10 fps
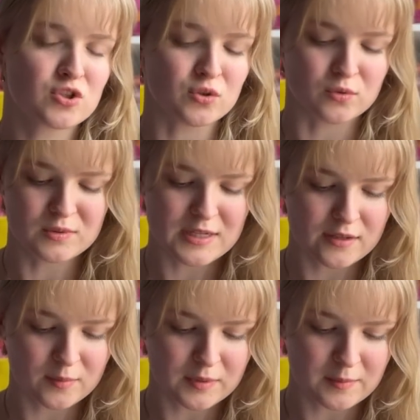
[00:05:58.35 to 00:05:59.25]
too
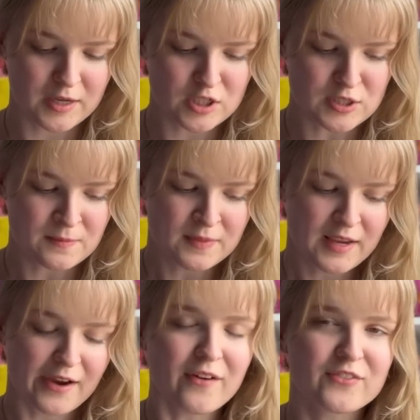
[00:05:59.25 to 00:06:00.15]
terribly much.
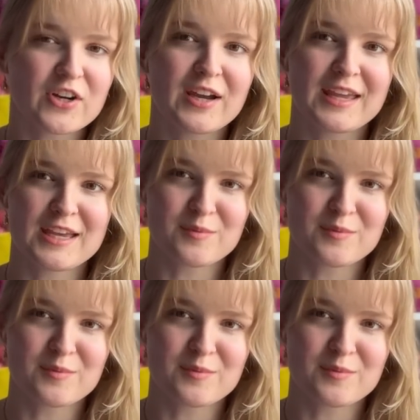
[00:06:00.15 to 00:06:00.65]
However, I am